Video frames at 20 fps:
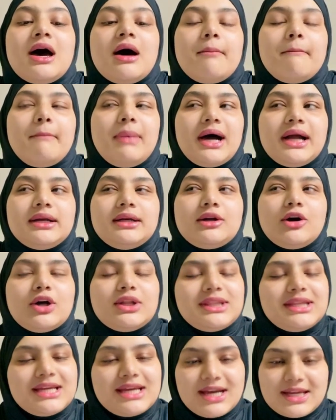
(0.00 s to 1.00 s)
But
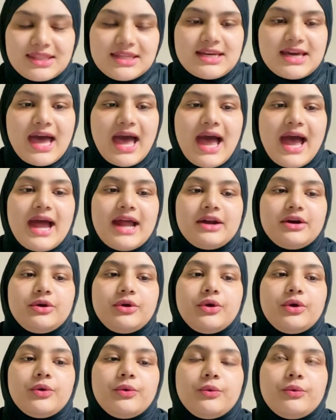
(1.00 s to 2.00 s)
on the other hand,
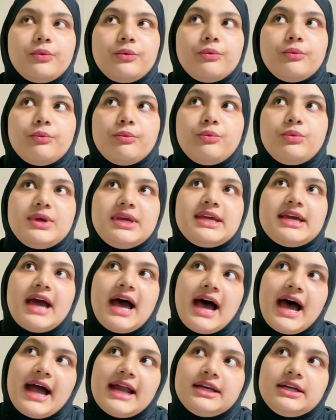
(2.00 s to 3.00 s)
we
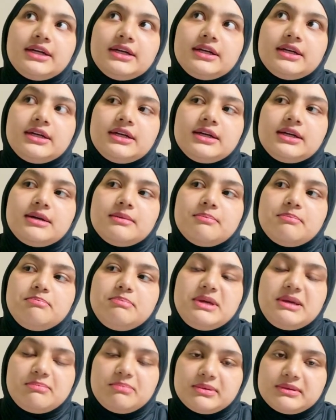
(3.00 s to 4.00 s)
had
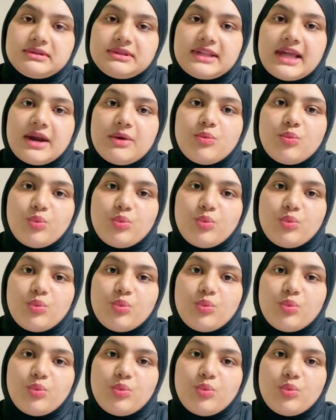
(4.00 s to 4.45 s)
people that